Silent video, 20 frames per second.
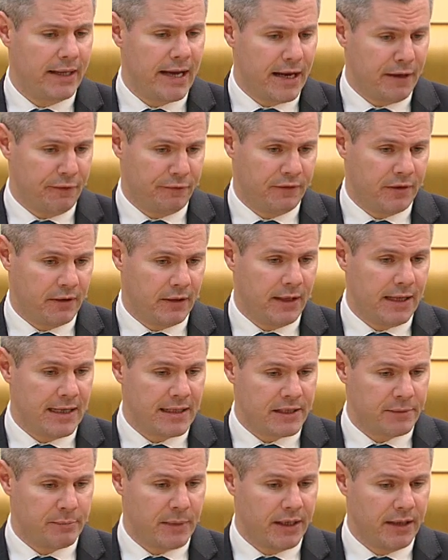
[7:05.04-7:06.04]
be left to the
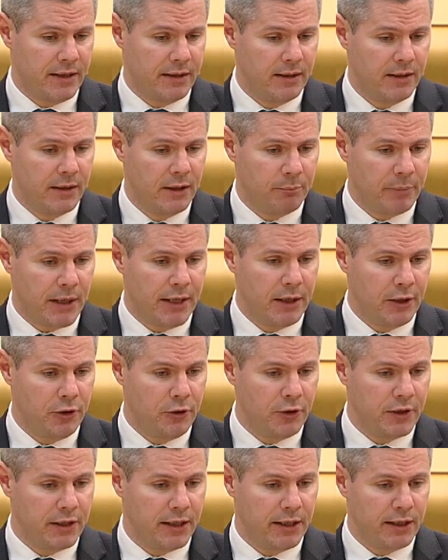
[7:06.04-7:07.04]
last minute by
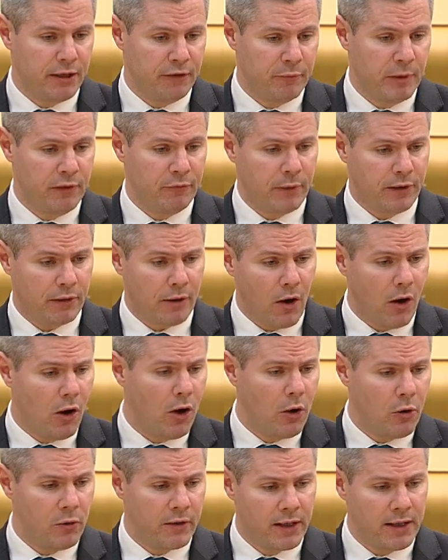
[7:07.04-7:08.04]
the UK government with
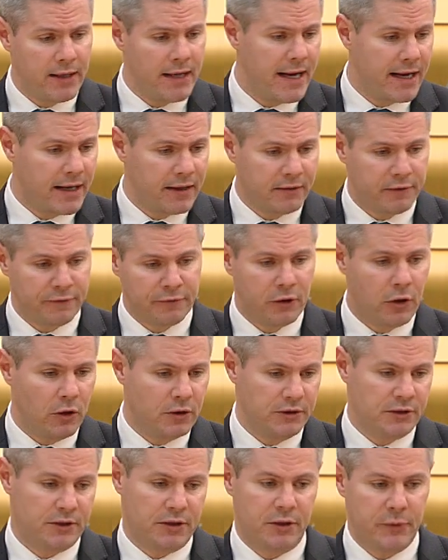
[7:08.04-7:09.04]
all the negative
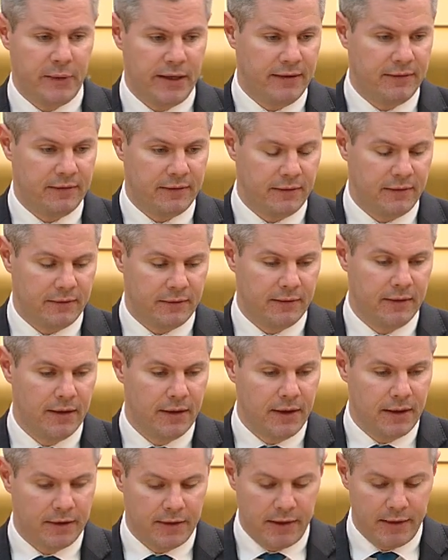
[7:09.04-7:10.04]
consequences
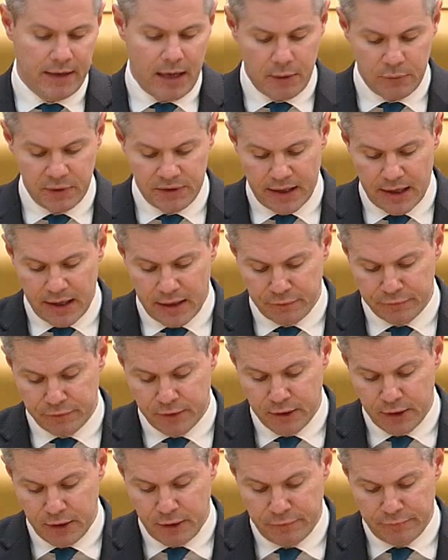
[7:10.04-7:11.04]
that that would have
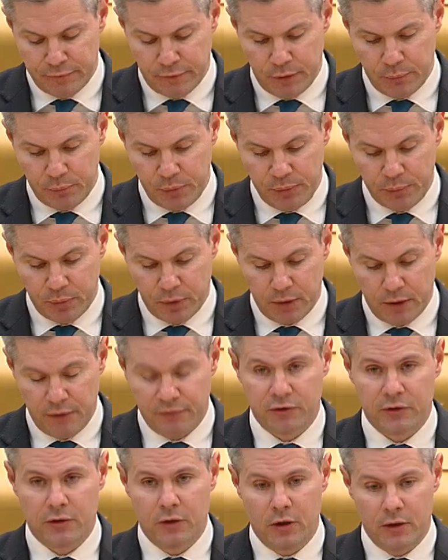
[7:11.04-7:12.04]
for the people
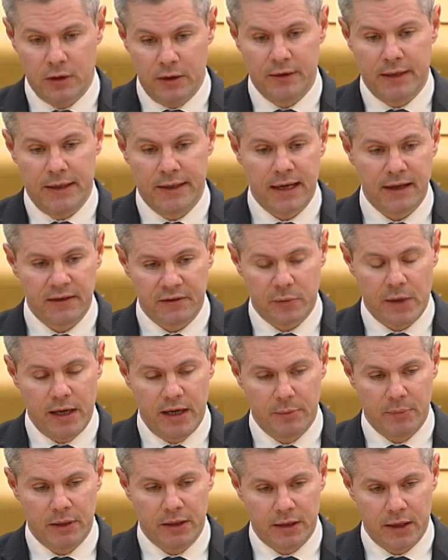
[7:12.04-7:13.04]
of Scotland. And that's
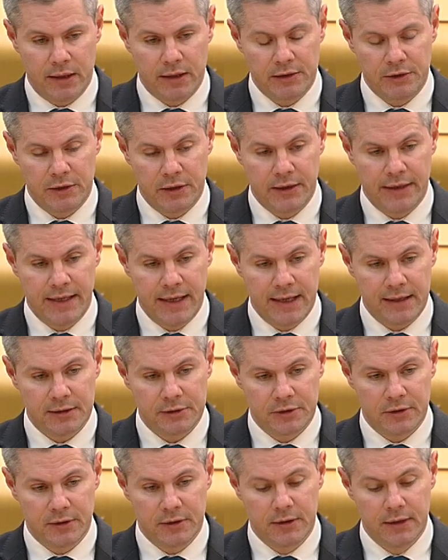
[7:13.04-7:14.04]
why I'm encouraging the
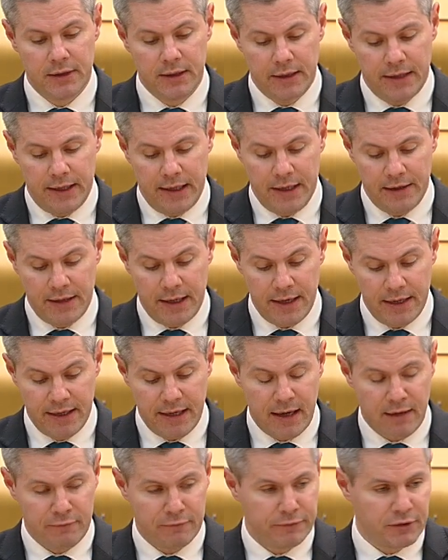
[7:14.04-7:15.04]
action that I
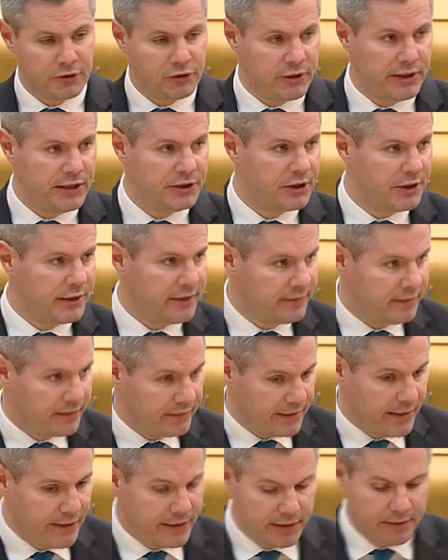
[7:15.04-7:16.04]
am for Treasury to
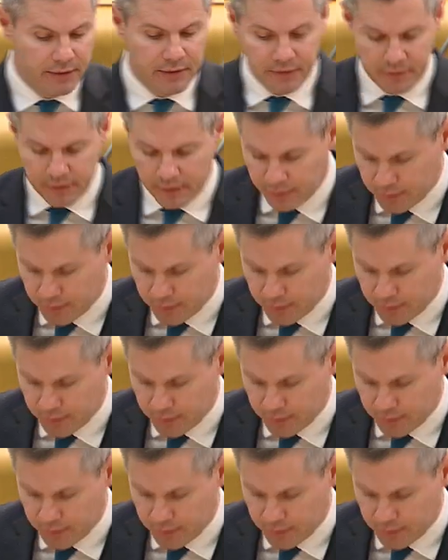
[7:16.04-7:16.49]
take in these